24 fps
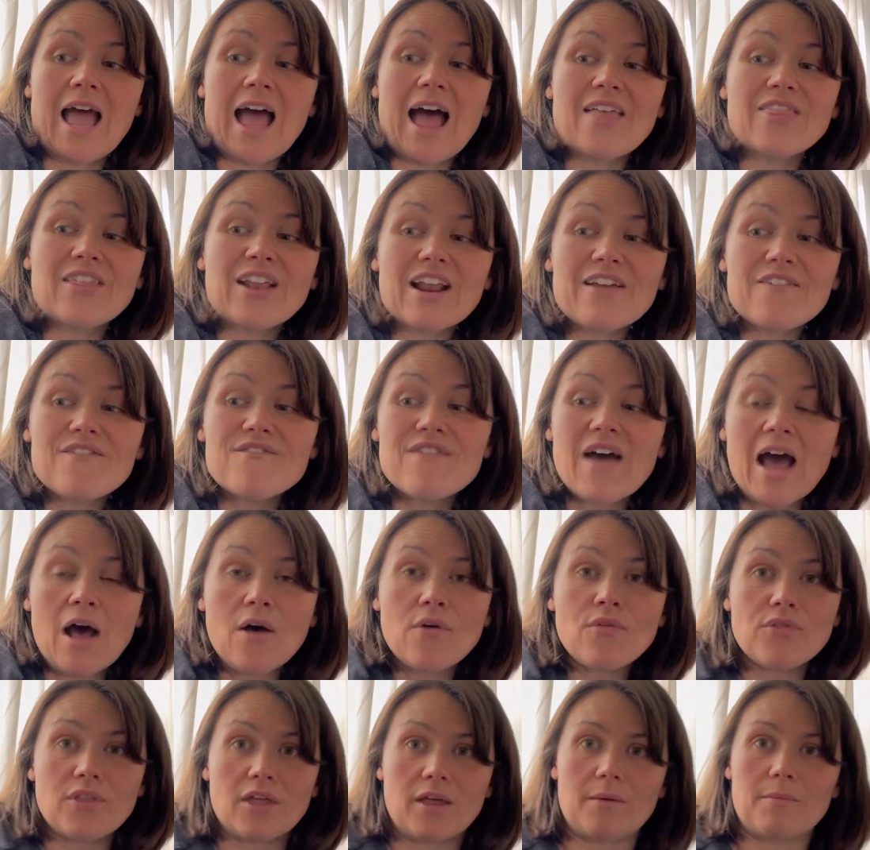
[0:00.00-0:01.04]
And then I
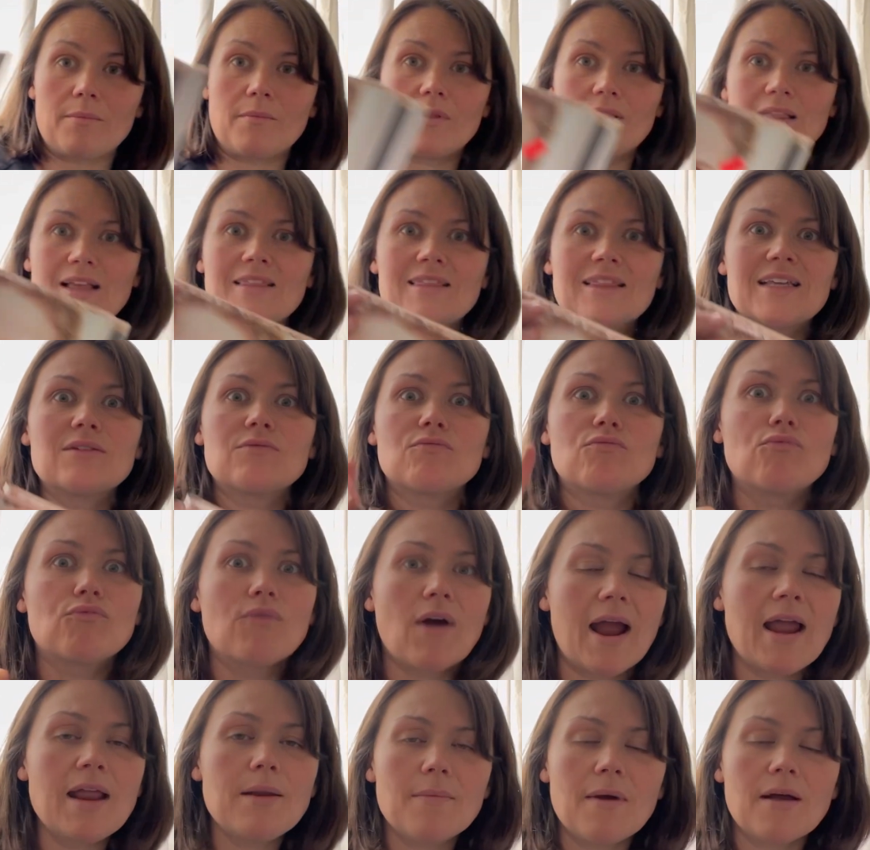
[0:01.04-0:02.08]
found them, like the
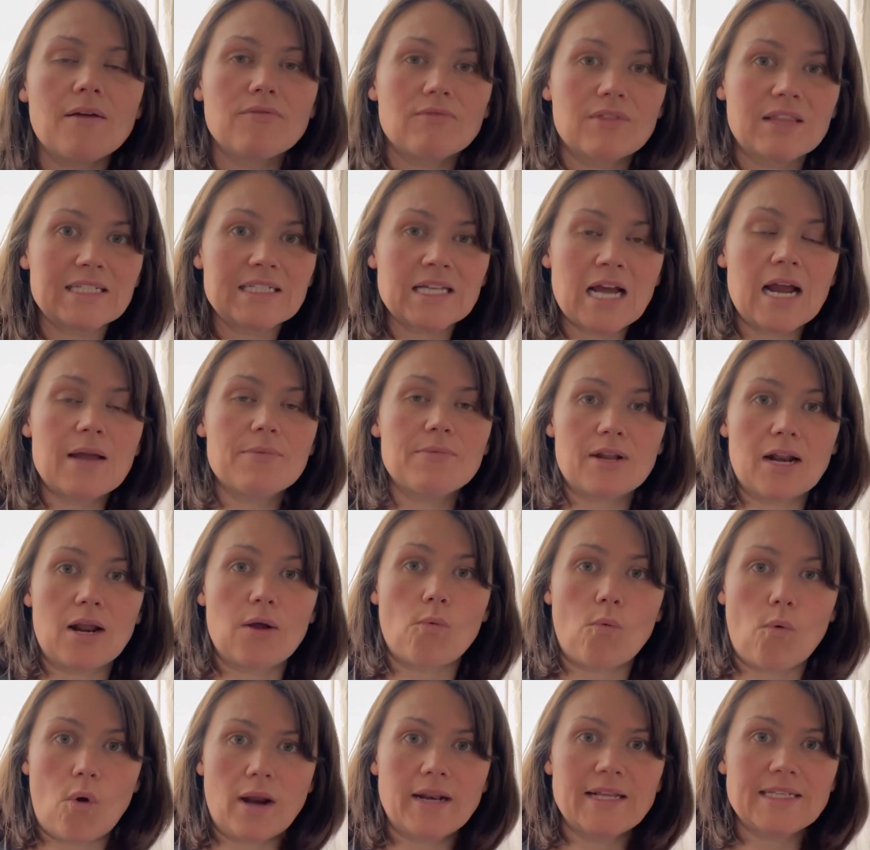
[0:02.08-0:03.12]
right amount, the time that I
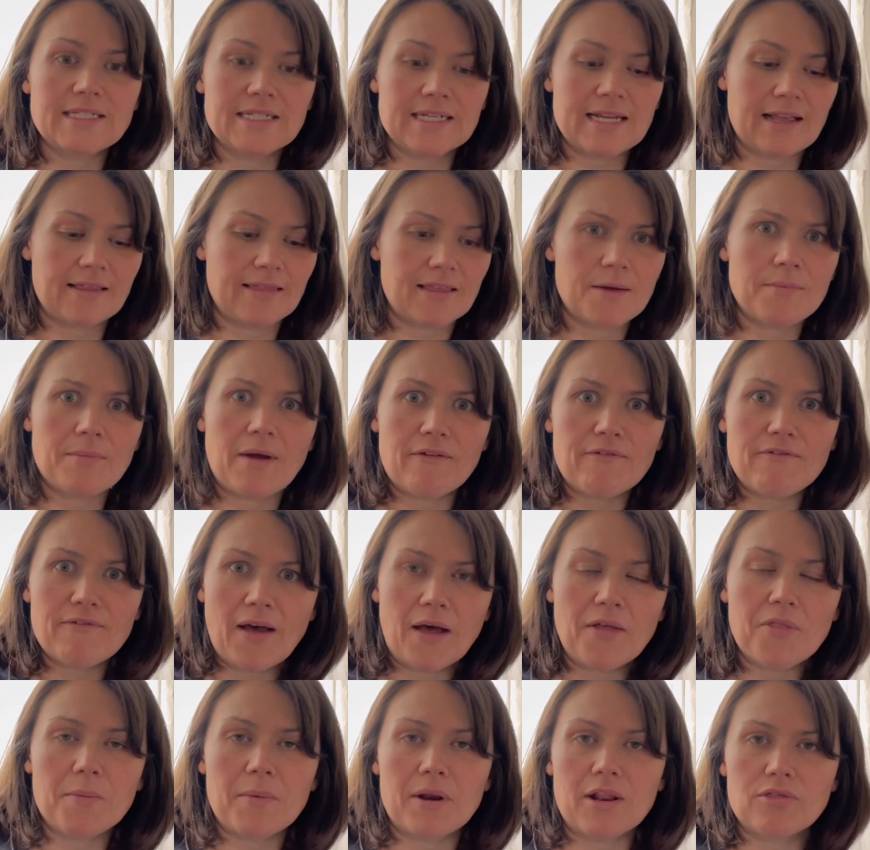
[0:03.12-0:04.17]
wanted to get them, I
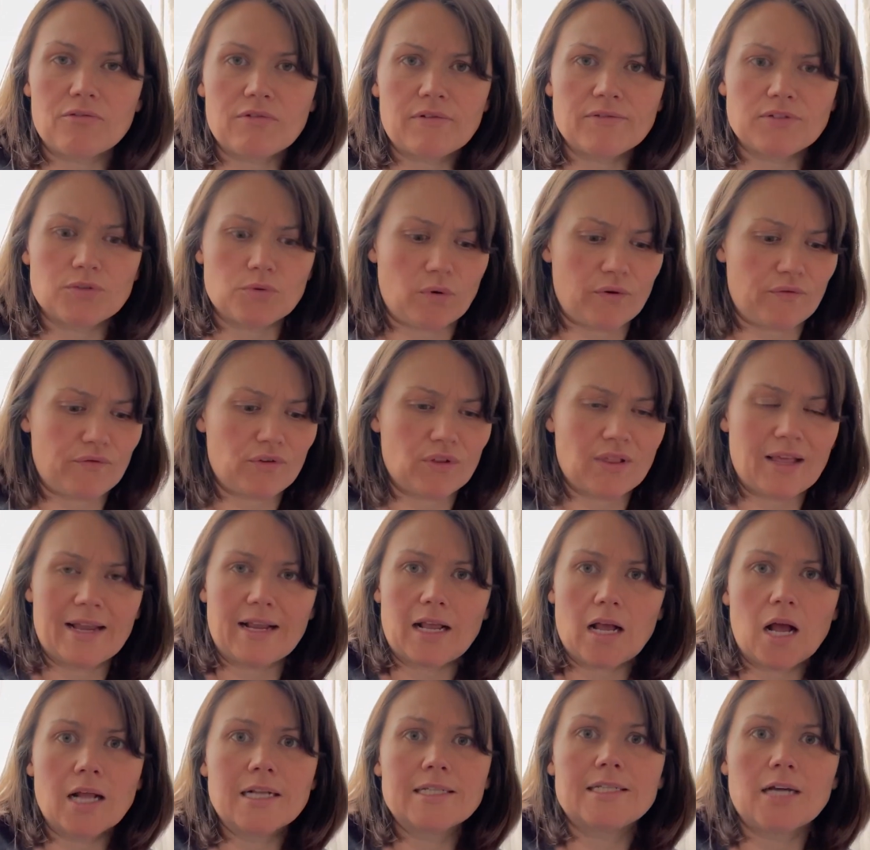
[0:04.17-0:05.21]
found them in a thrift store for
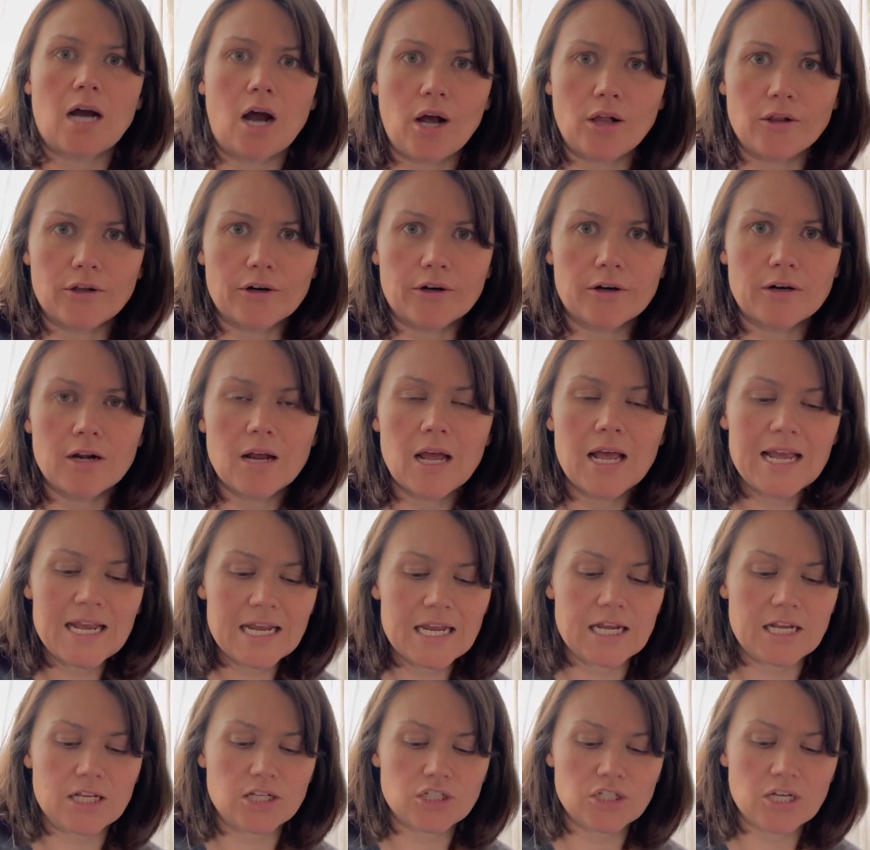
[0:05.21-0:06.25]
like $1
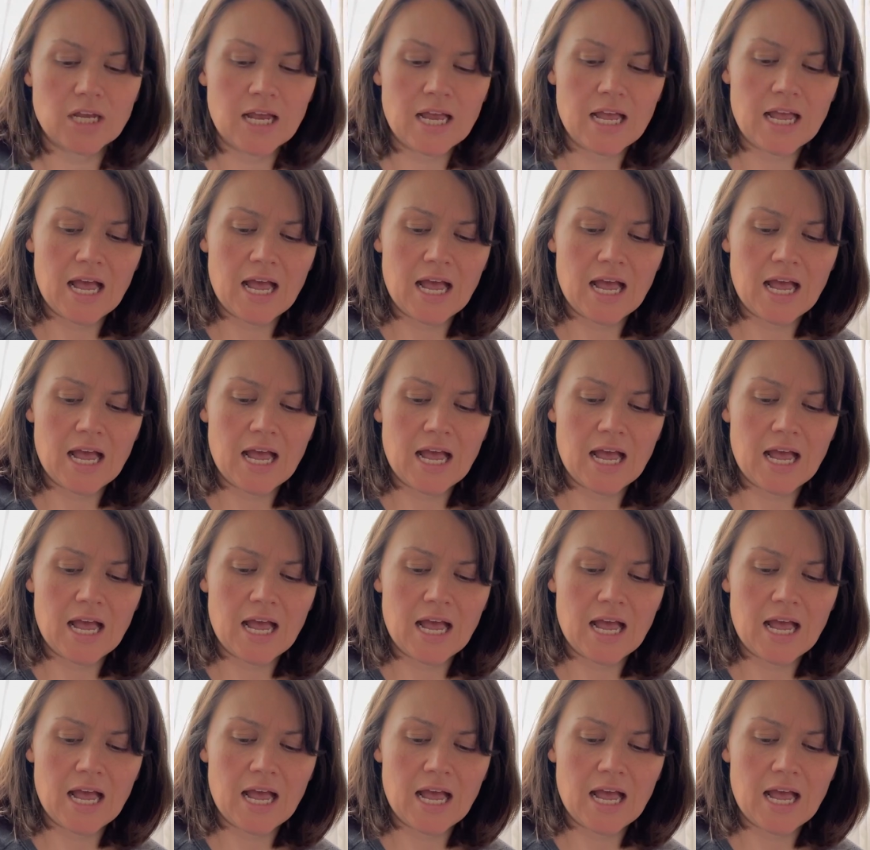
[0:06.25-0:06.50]
each.